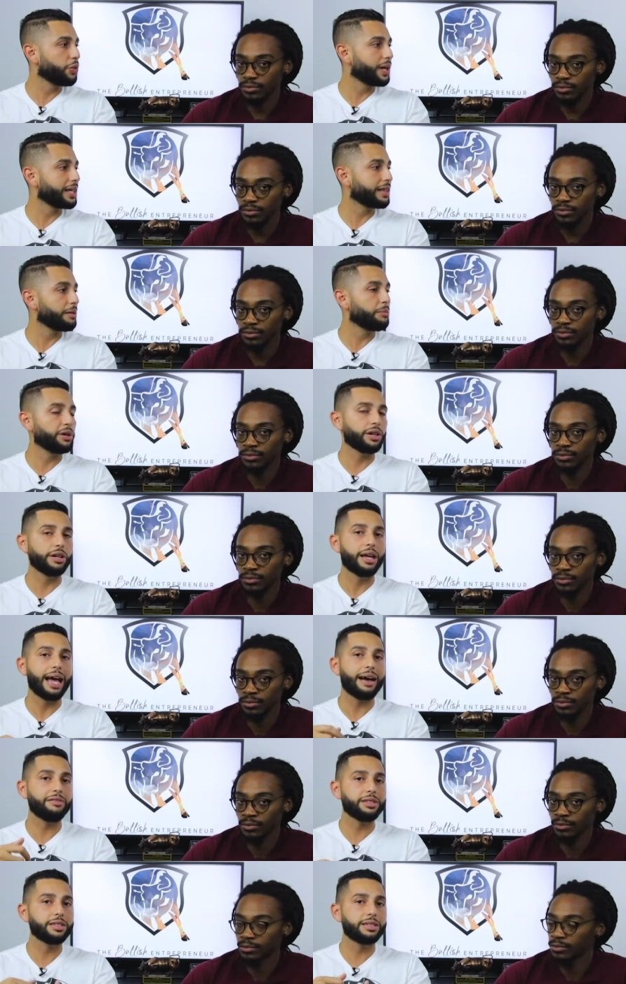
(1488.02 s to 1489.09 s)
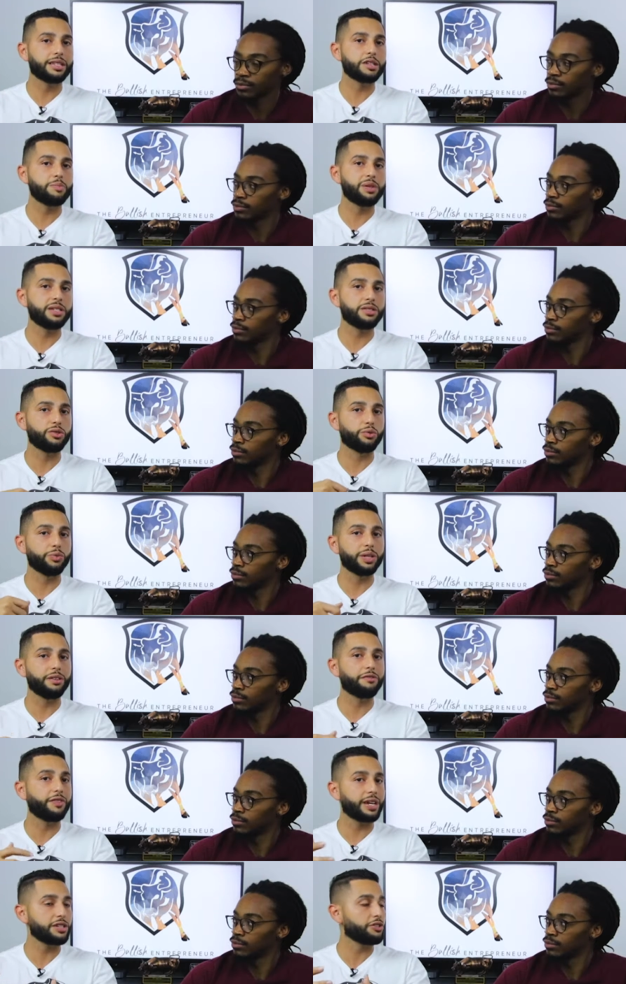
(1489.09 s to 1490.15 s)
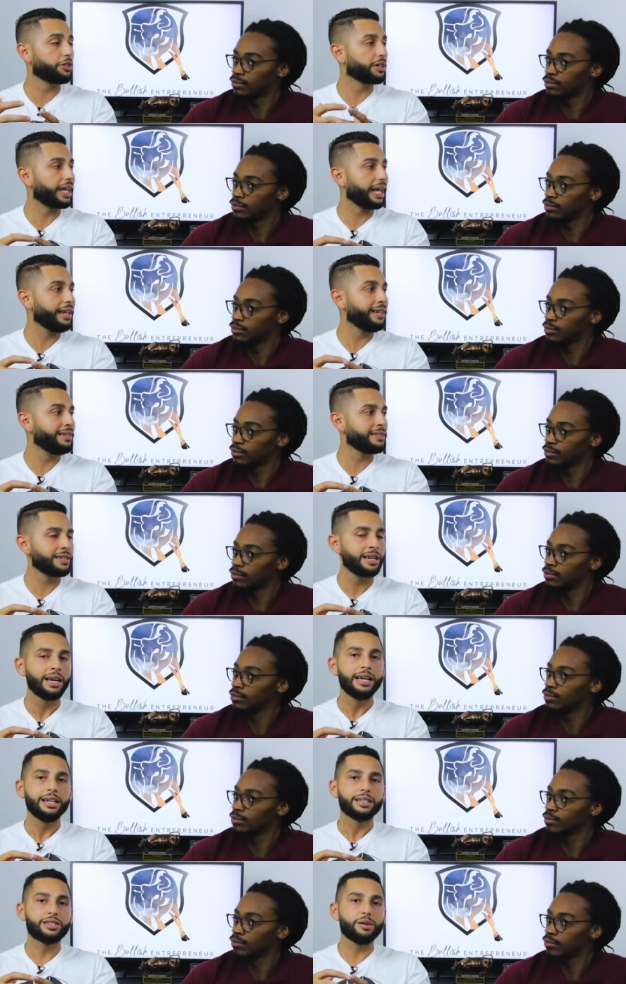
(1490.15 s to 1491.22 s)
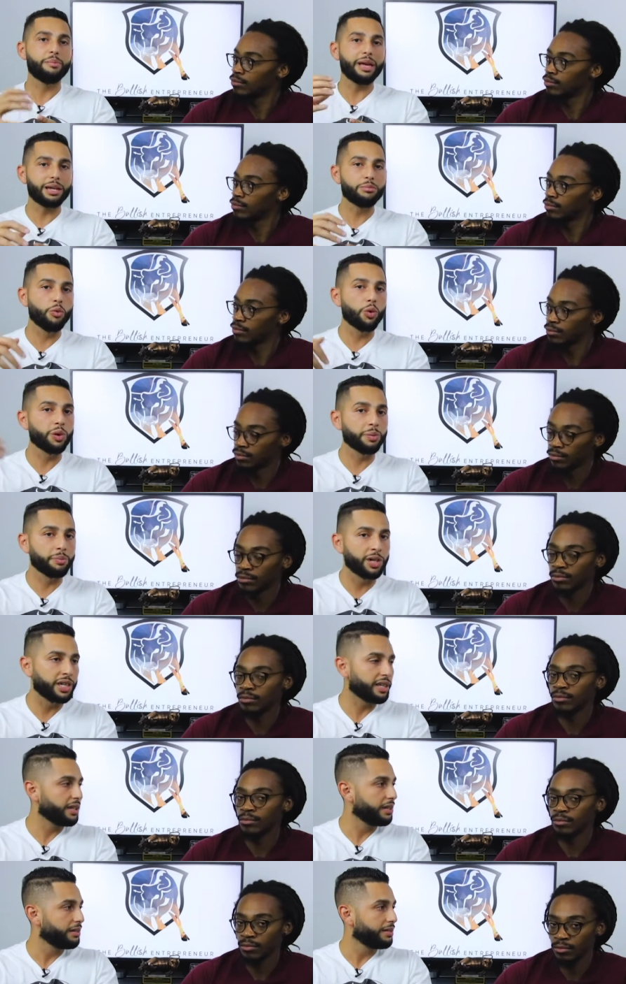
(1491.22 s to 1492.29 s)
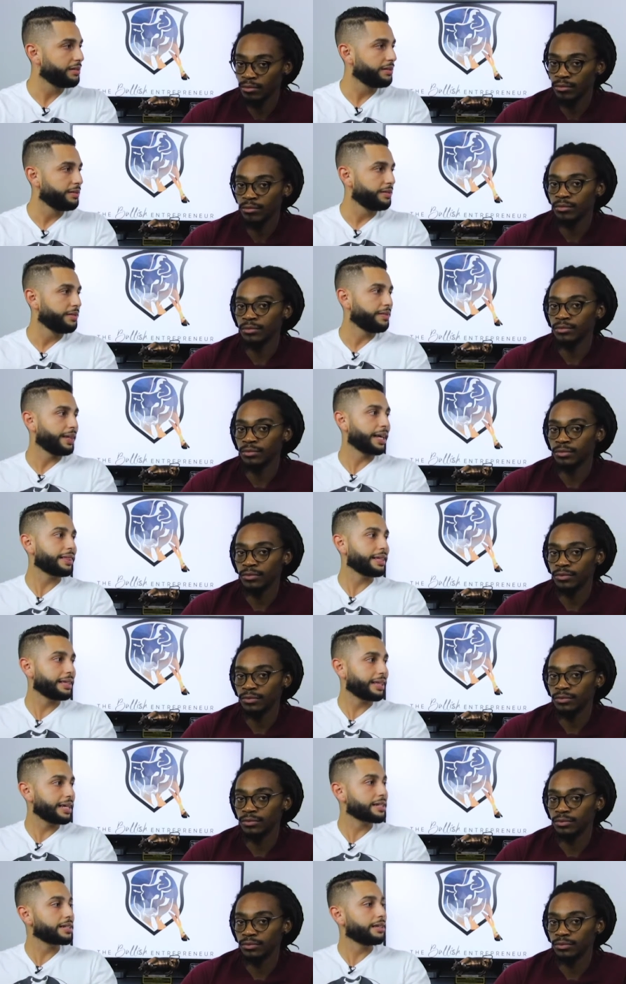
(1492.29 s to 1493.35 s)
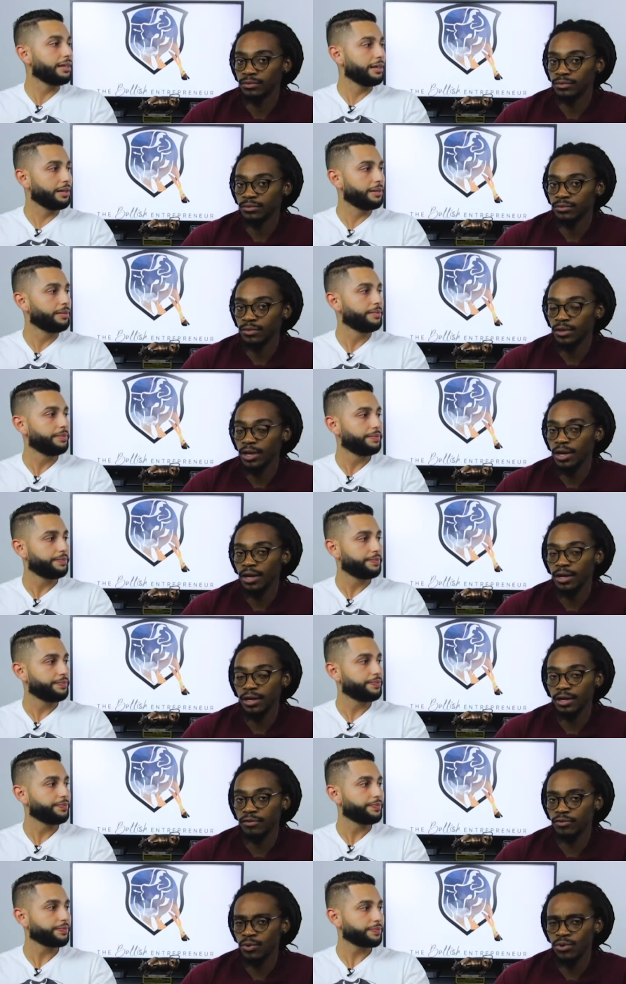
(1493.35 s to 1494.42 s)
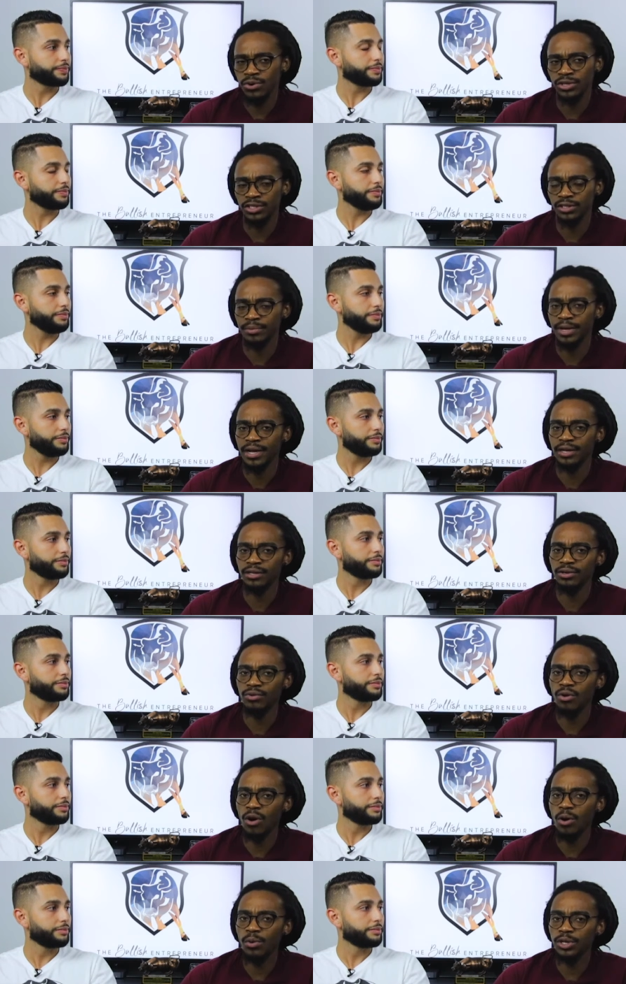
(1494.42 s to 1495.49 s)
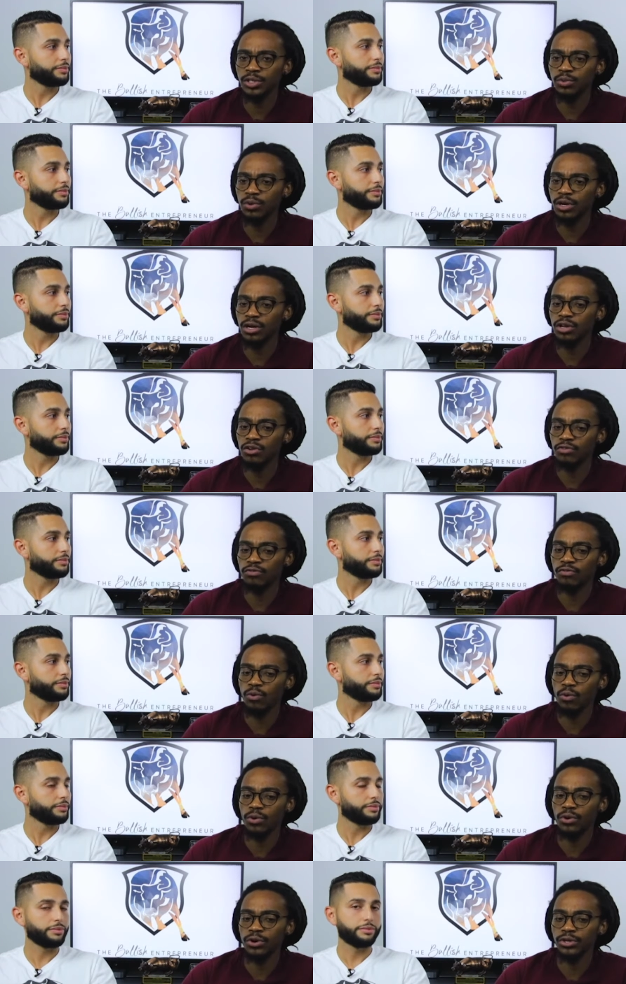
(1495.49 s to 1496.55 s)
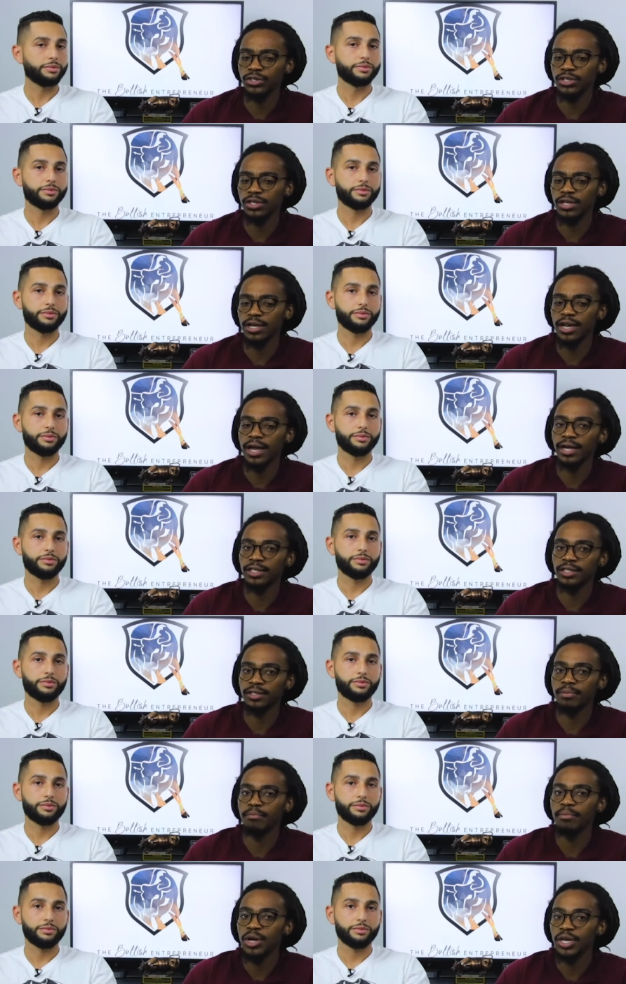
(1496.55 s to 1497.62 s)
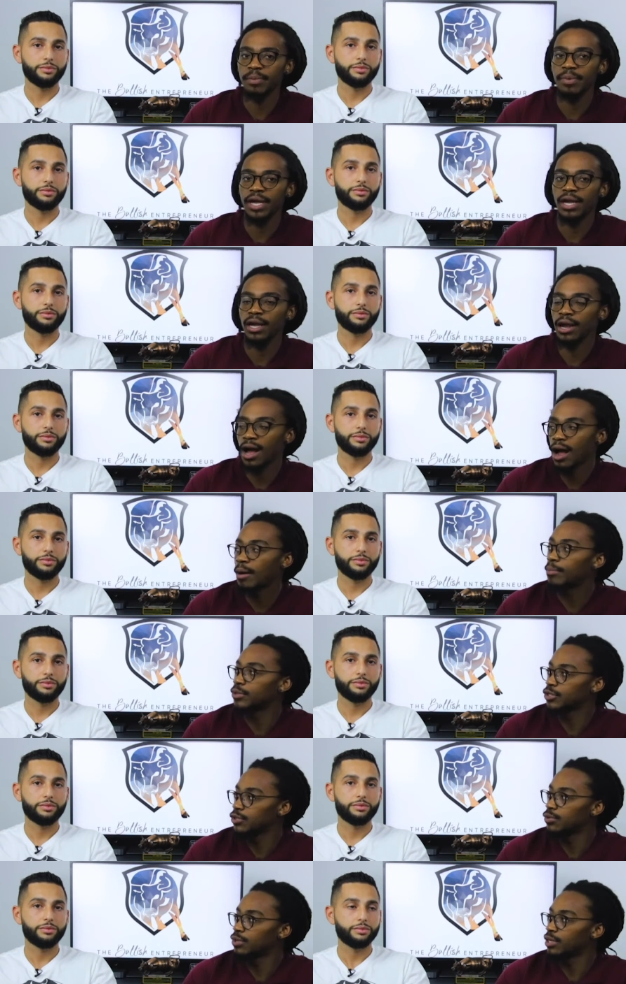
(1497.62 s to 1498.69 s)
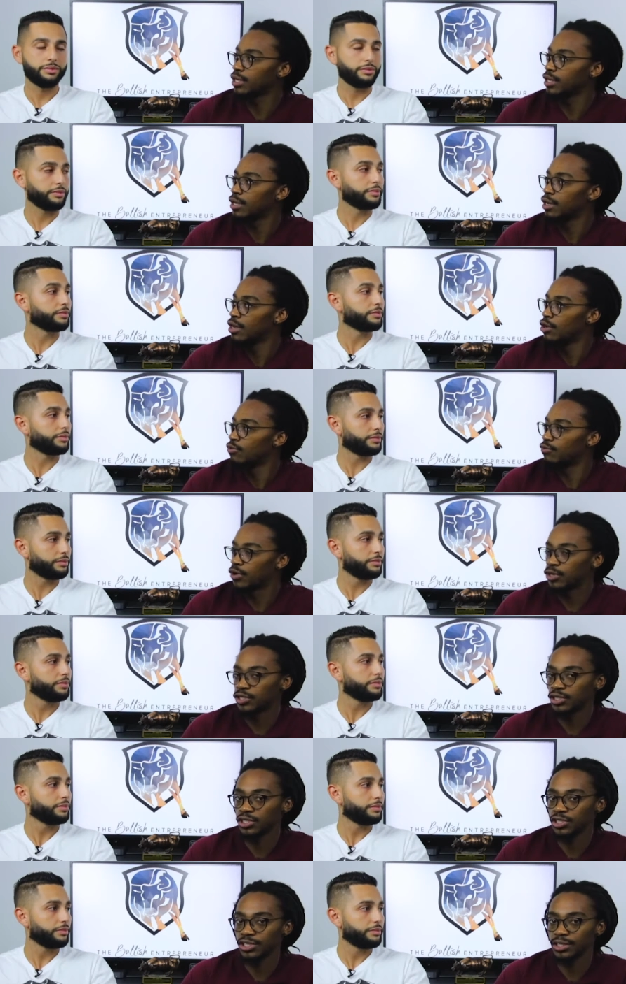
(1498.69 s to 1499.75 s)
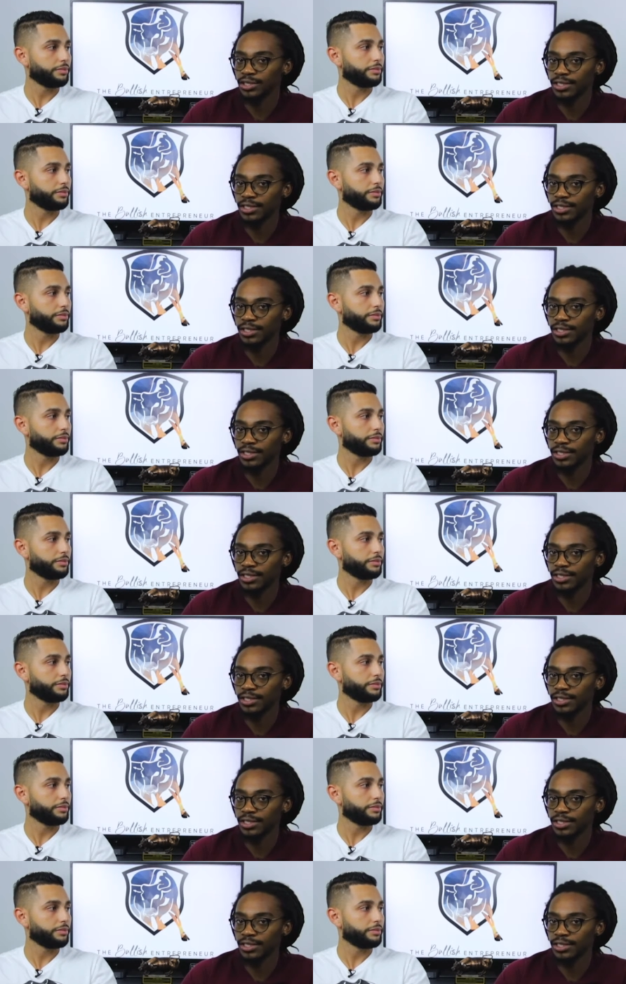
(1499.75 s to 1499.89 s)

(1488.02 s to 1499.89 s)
Speaker 1: to do anything but having the discipline to reinvest your gains to make more money. I think that's key.
Speaker 2: Yeah, eh, of course, man. You always want to look forward to the next money making opportunity mm-hmm. versus